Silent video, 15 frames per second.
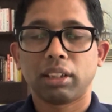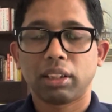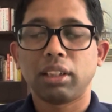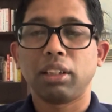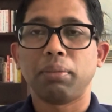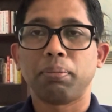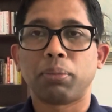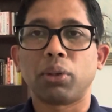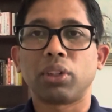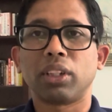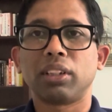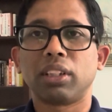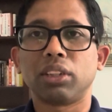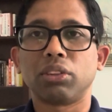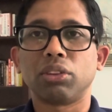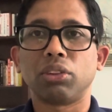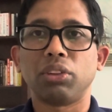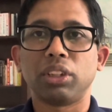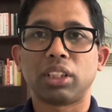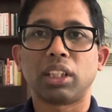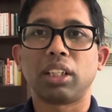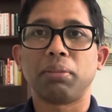important thing to know
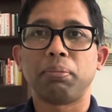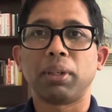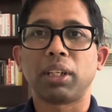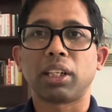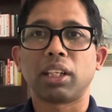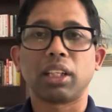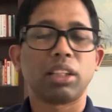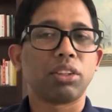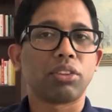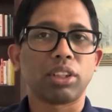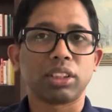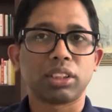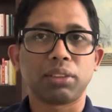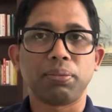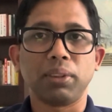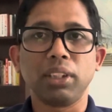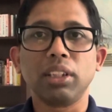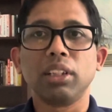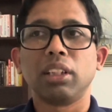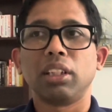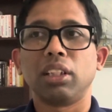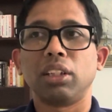internet banking, and trust me,
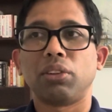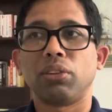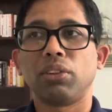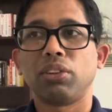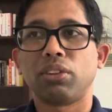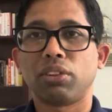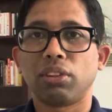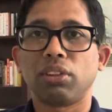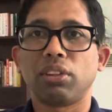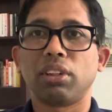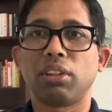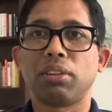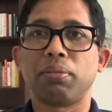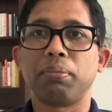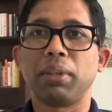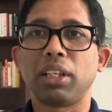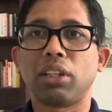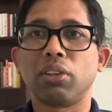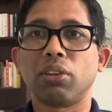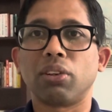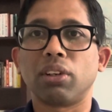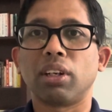it will make
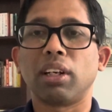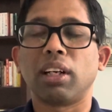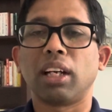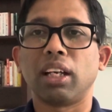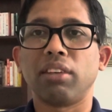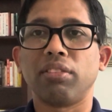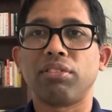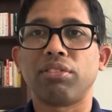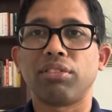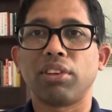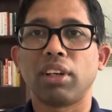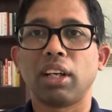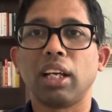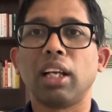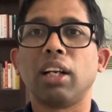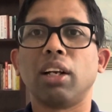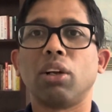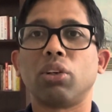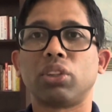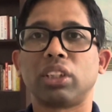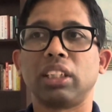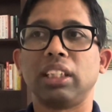your life a
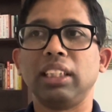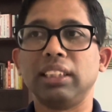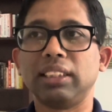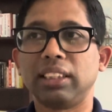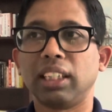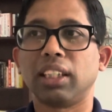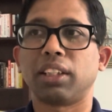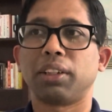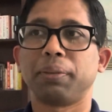lot easier.